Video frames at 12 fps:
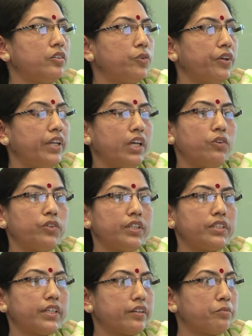dwelling
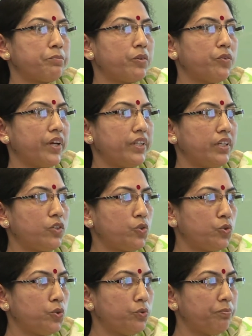units are provided
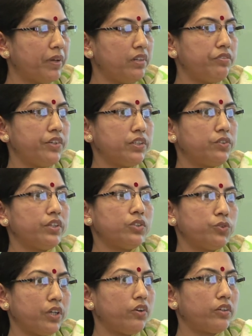to beneficiaries
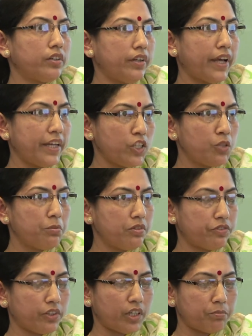who are not eligible
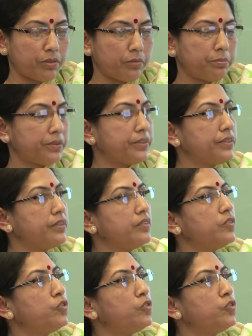for that purpose.